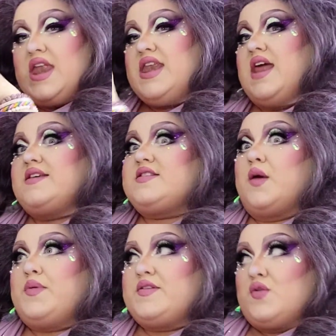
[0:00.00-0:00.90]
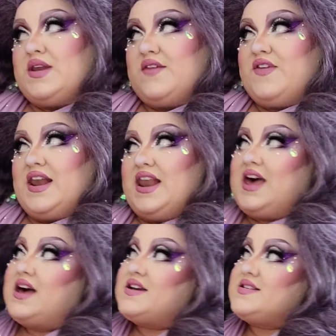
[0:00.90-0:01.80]
Next up is Olivia
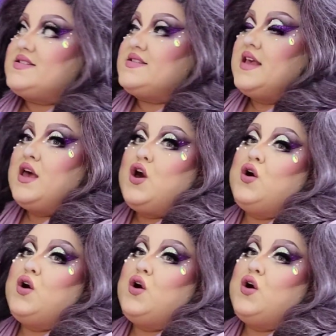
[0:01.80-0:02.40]
Lux.